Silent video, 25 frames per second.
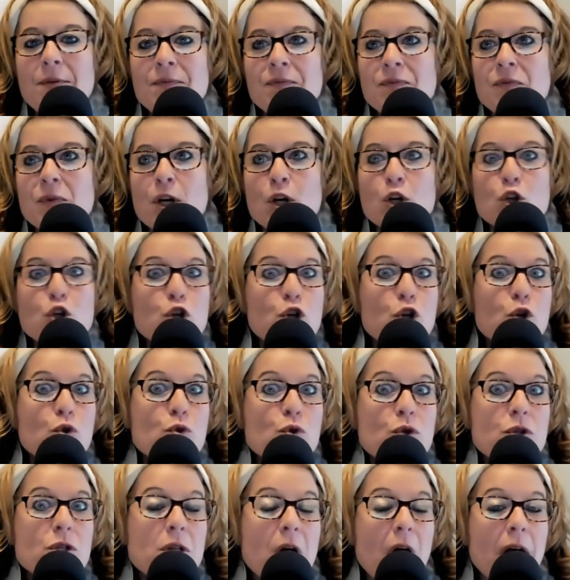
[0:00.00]
to do certain
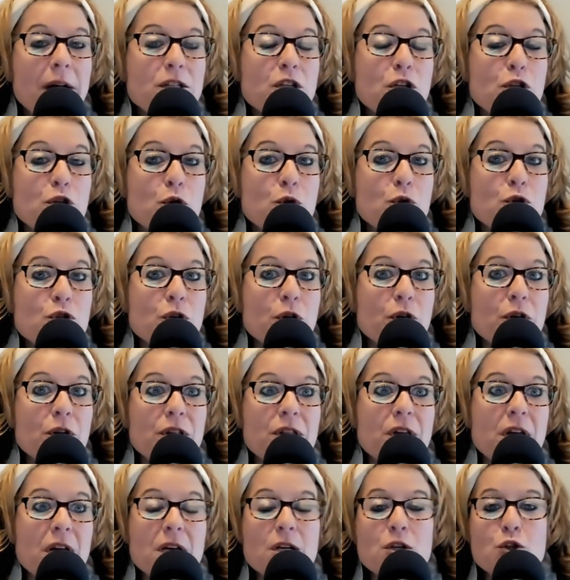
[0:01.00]
things or choose to
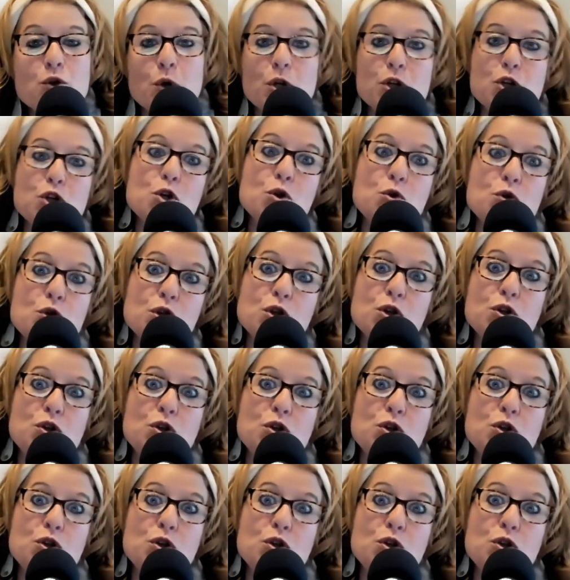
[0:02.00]
do other things,